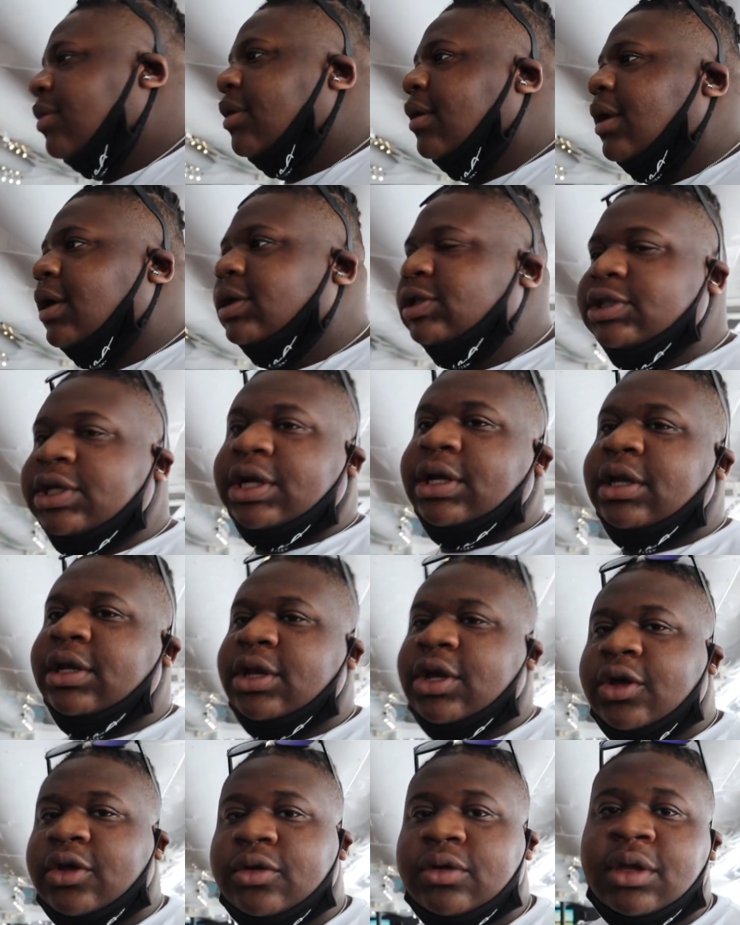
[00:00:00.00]
Because you already
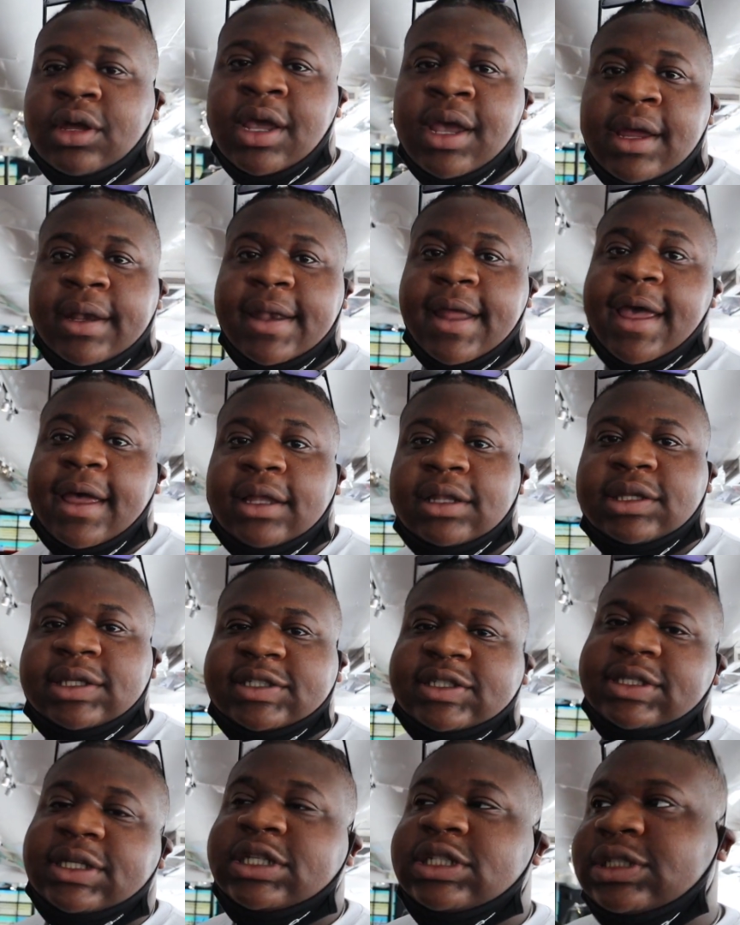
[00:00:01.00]
know that the
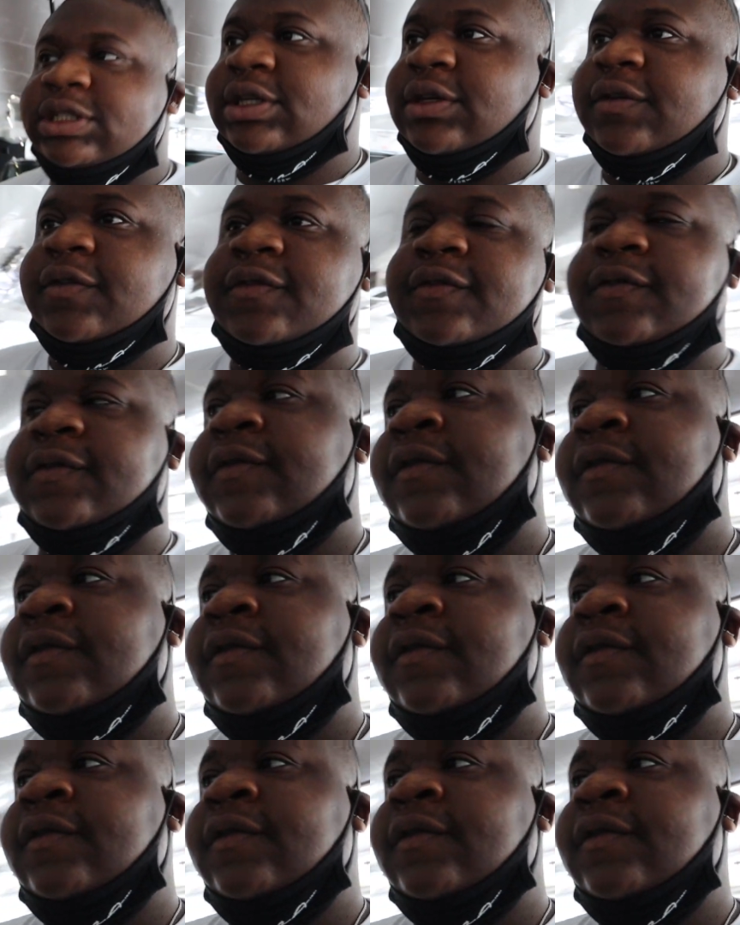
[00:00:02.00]
stick shift